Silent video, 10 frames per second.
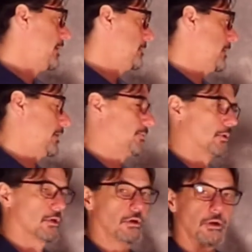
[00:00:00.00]
because we're
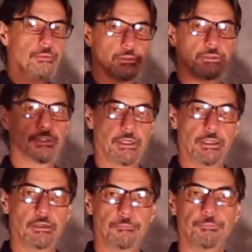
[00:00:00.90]

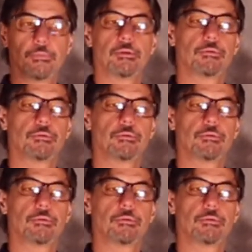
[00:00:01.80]
compensating